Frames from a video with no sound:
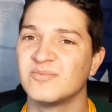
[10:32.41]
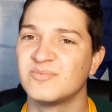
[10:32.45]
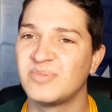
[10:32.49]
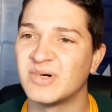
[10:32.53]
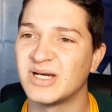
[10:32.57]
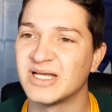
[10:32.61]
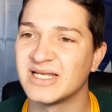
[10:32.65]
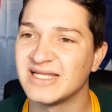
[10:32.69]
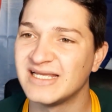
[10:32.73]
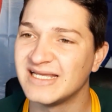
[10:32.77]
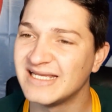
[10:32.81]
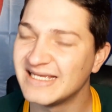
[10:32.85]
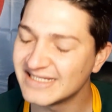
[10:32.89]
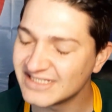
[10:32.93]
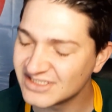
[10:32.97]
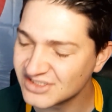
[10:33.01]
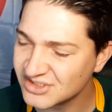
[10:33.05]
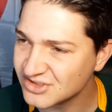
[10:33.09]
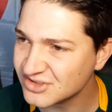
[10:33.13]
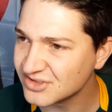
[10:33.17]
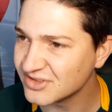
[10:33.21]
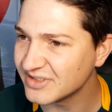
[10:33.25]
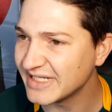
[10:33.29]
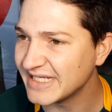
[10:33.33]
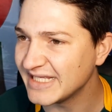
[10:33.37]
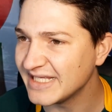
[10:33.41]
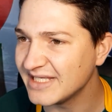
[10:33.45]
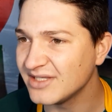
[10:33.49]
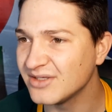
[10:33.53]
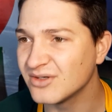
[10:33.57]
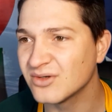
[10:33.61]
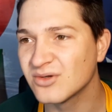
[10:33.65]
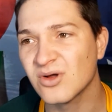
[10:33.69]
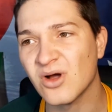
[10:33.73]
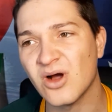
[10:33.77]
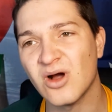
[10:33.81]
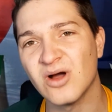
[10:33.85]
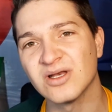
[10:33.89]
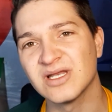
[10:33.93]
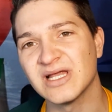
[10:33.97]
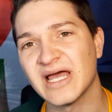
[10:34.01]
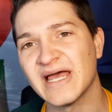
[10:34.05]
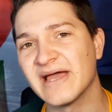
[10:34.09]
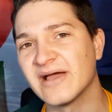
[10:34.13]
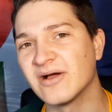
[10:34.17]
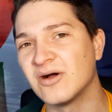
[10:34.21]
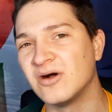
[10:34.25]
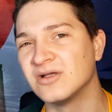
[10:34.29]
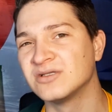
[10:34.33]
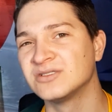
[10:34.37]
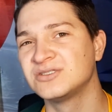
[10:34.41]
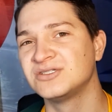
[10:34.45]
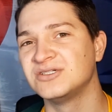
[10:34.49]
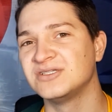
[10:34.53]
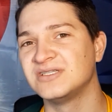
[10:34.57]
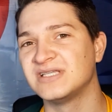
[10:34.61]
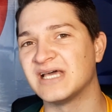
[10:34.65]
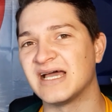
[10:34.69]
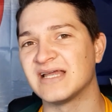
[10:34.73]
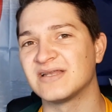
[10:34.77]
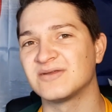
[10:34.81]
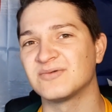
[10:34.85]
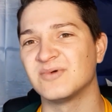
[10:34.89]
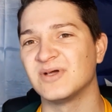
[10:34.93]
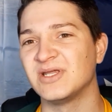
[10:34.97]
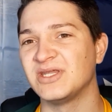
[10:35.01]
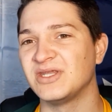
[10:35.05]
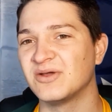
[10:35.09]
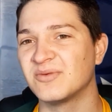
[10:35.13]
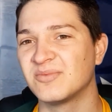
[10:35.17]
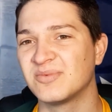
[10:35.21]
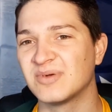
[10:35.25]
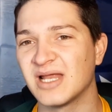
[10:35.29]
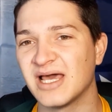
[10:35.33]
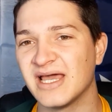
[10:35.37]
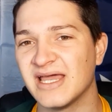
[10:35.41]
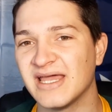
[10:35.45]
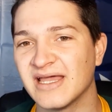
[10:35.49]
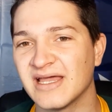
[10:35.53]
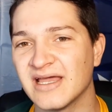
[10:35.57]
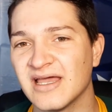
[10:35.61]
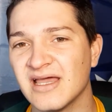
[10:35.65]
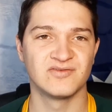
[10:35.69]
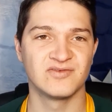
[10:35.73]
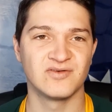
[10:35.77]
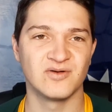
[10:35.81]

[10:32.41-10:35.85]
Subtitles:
But history, you can't hang on to that when you're playing.